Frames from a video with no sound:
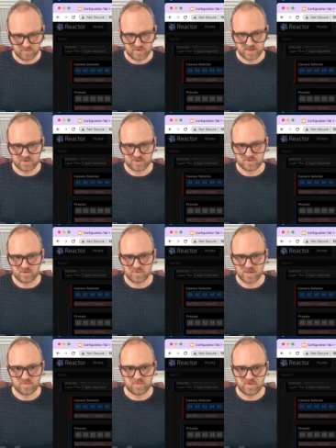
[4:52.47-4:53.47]
there's so
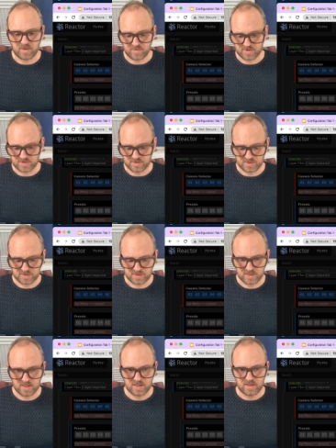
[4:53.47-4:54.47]
many
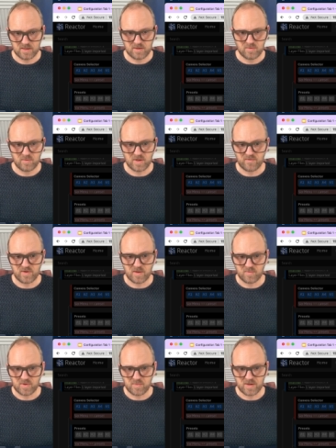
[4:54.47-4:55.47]
parameters we have
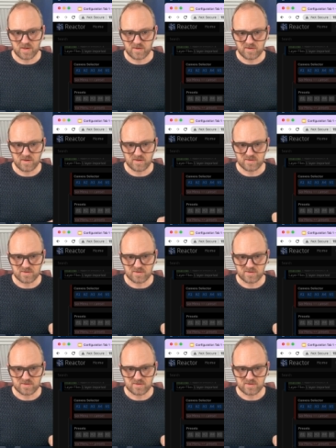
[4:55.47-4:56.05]
implemented here.